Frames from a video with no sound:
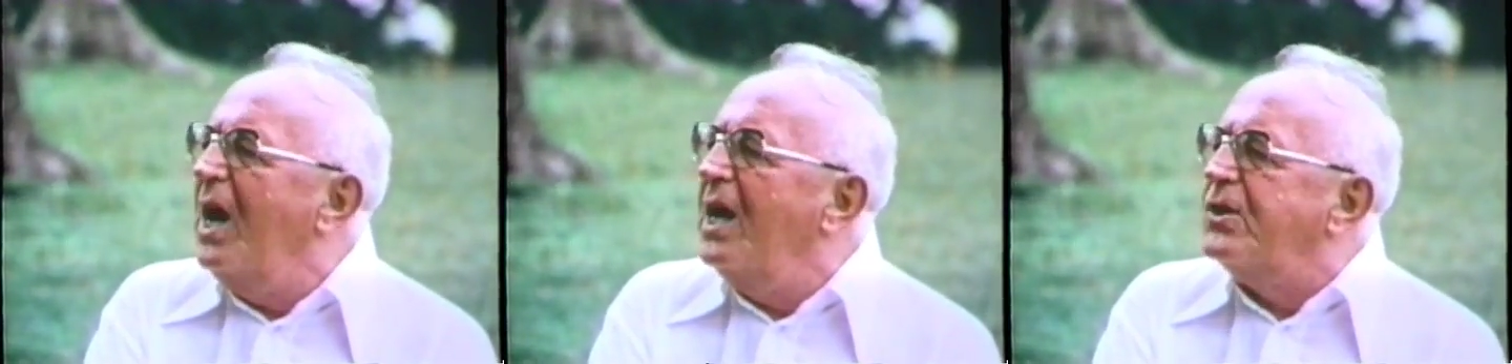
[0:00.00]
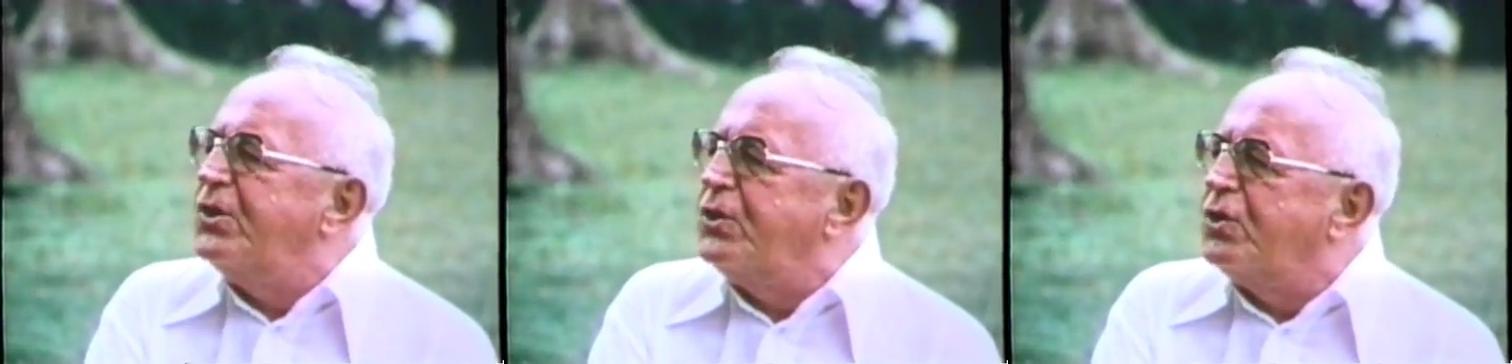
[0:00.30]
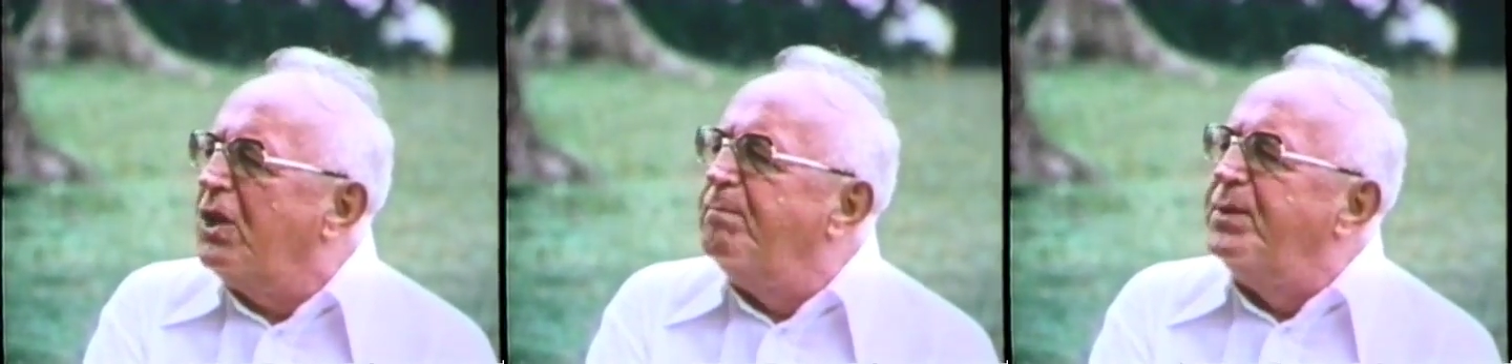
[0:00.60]
ships and everything
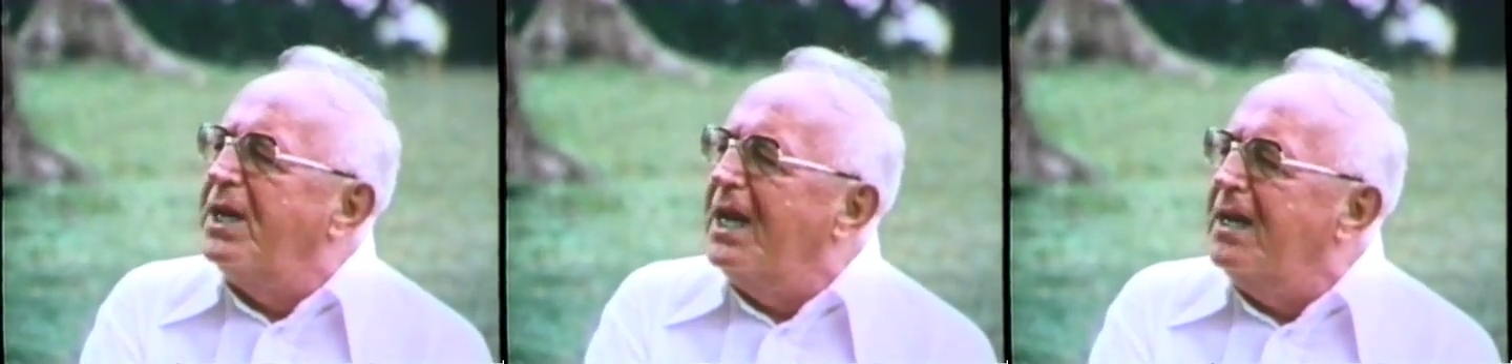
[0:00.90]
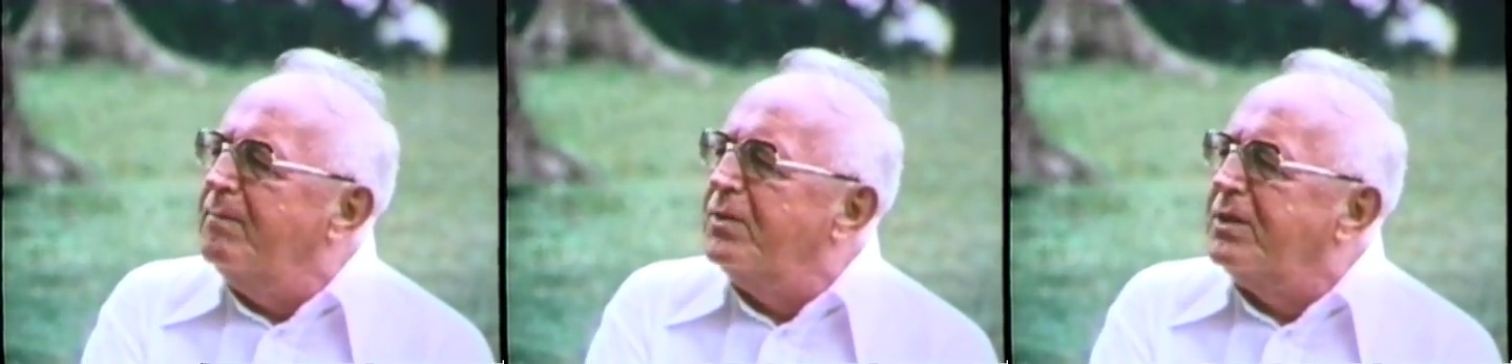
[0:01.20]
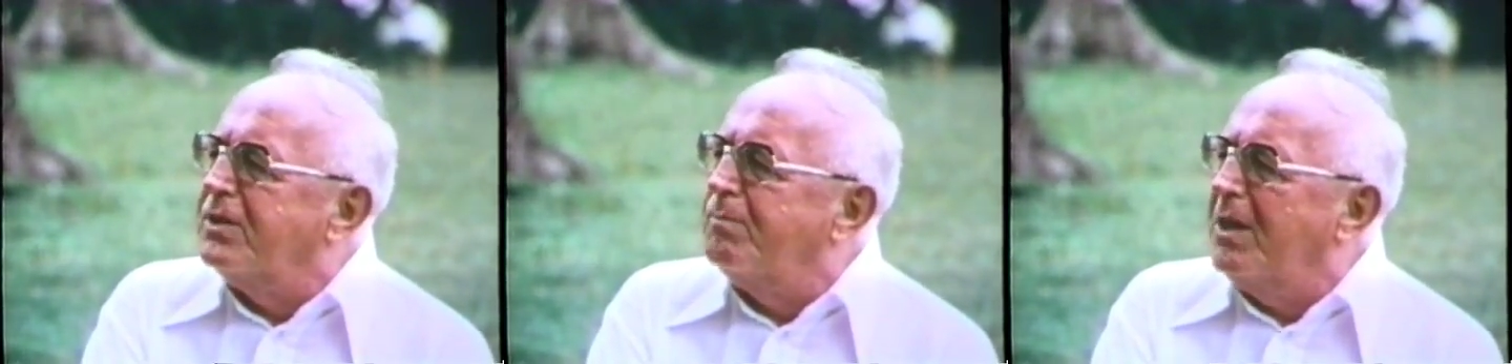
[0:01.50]
else?
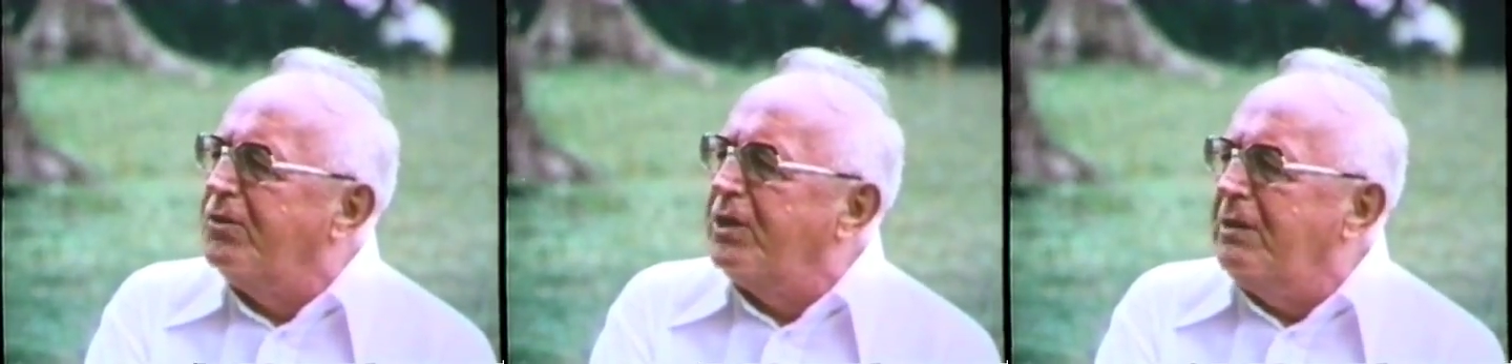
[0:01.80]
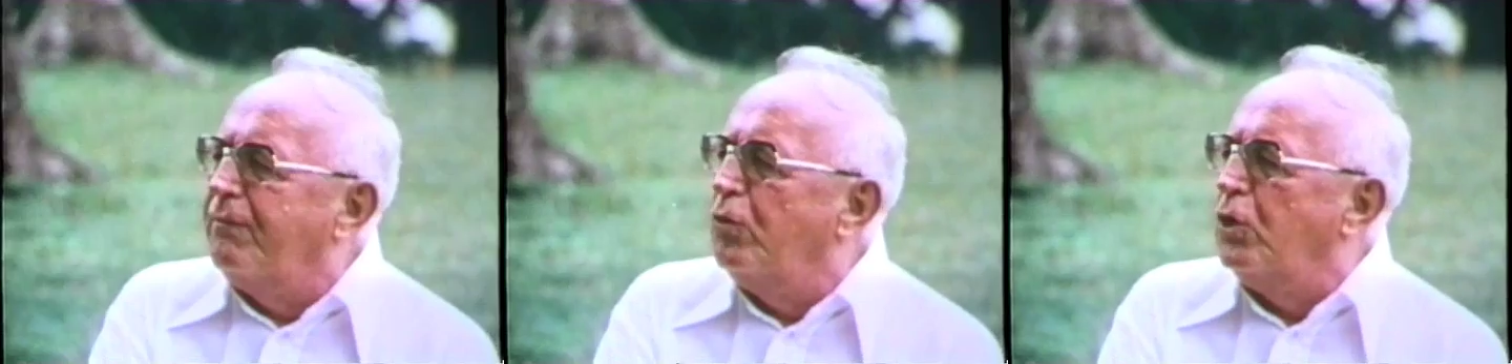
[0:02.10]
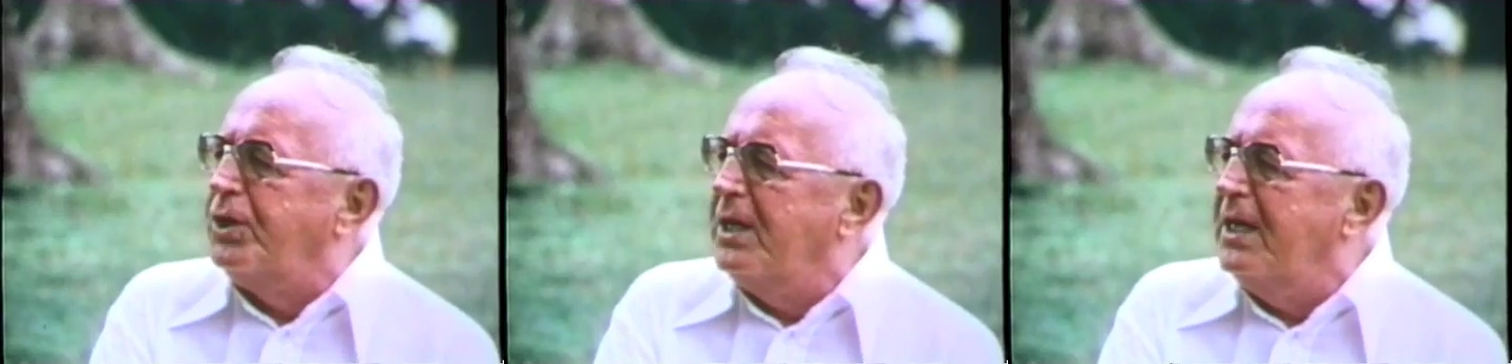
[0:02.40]
Sometimes it's about 3 or
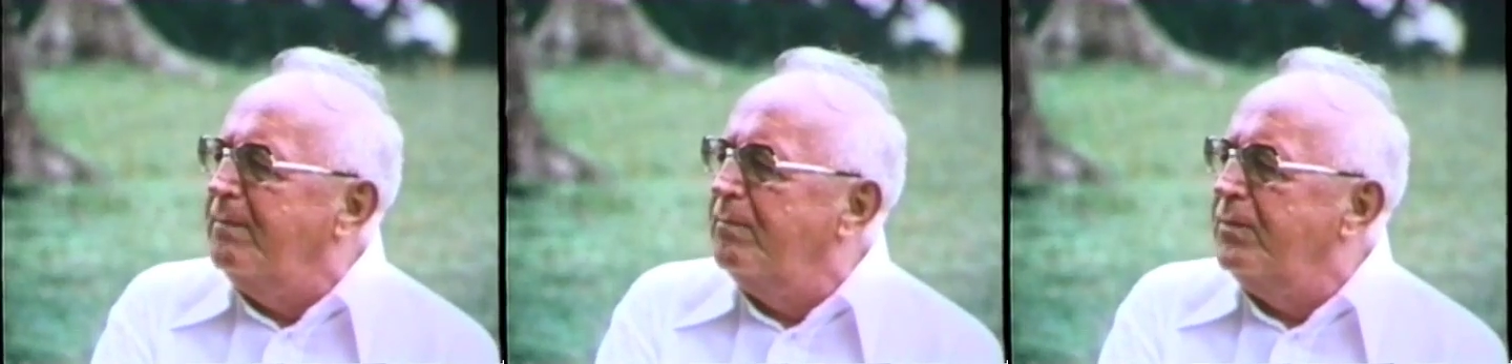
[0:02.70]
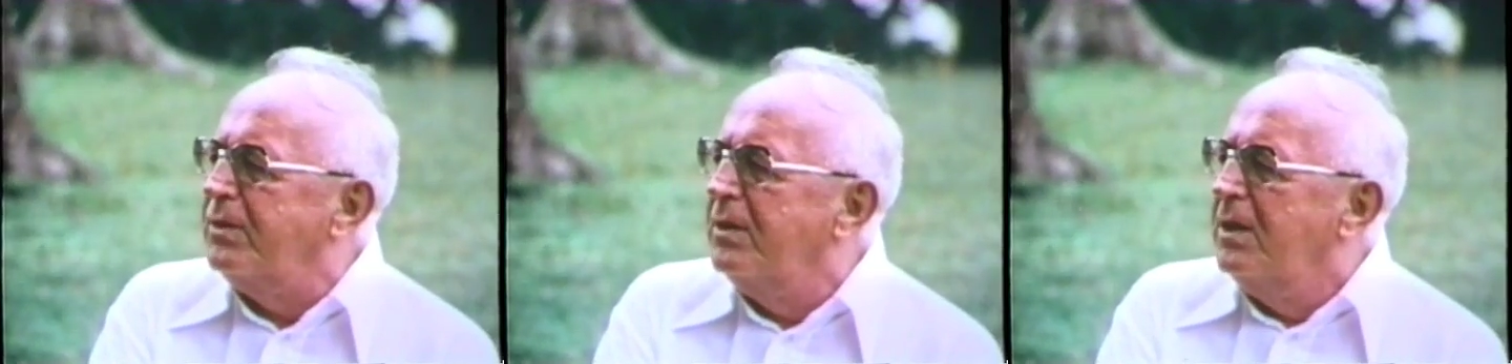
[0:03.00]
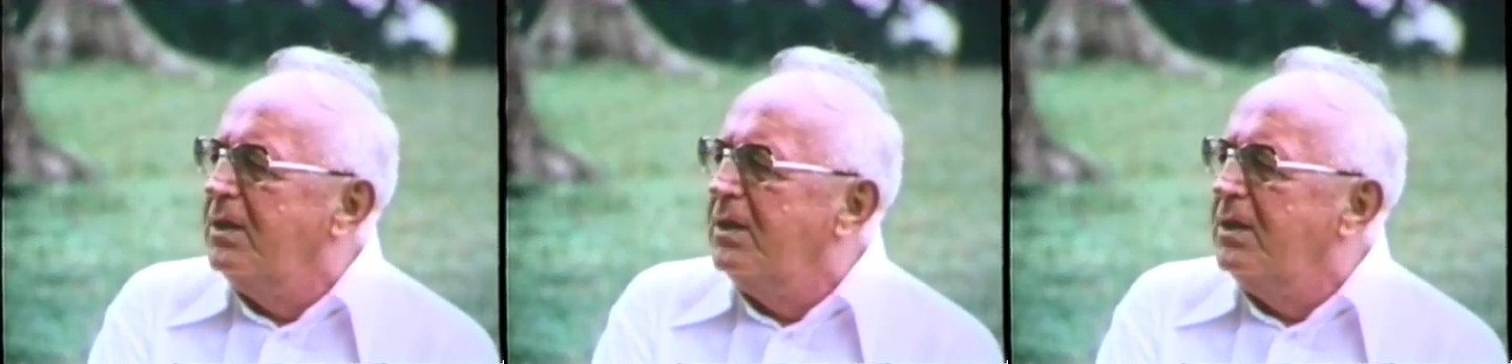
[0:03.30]
4 times,